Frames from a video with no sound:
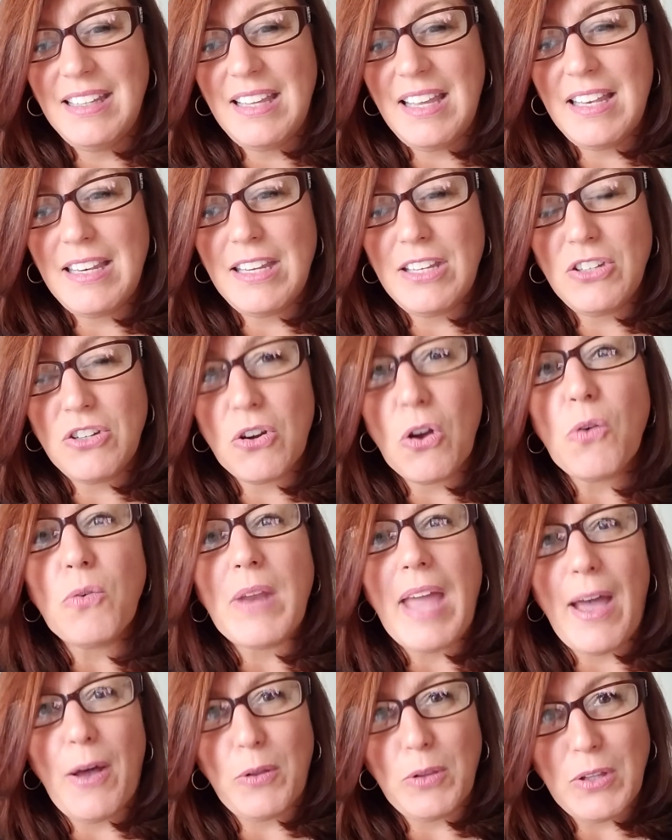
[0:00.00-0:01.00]
and in your
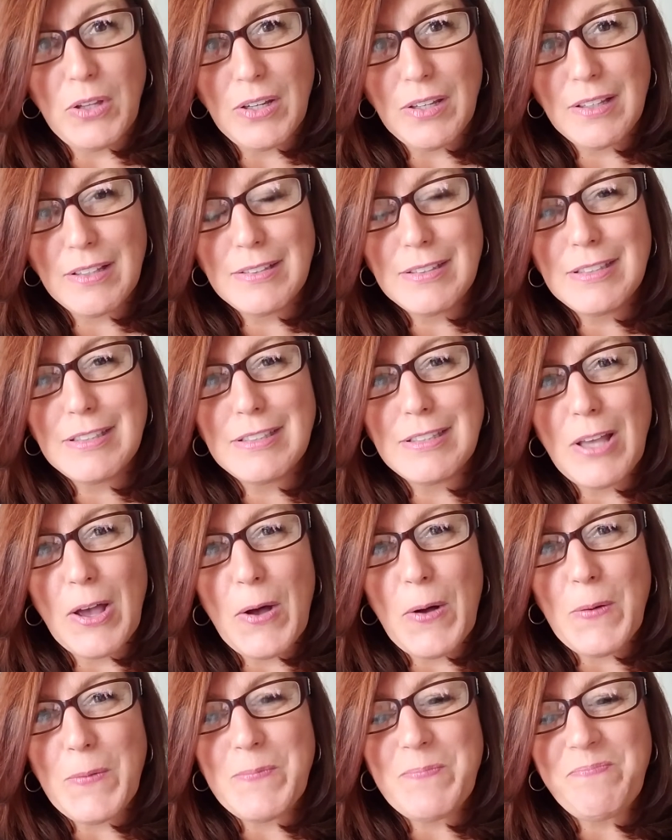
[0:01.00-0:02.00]
own outlook.
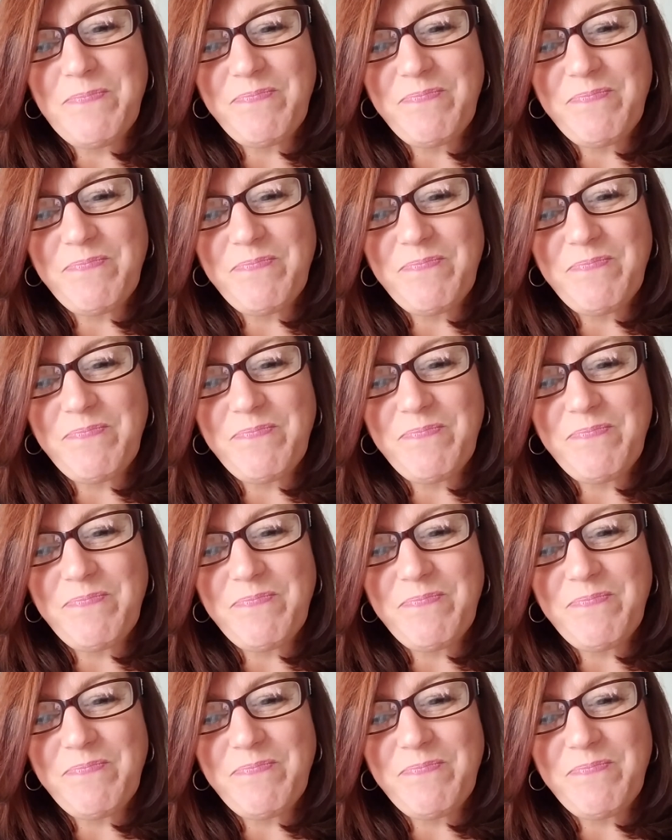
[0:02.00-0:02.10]
So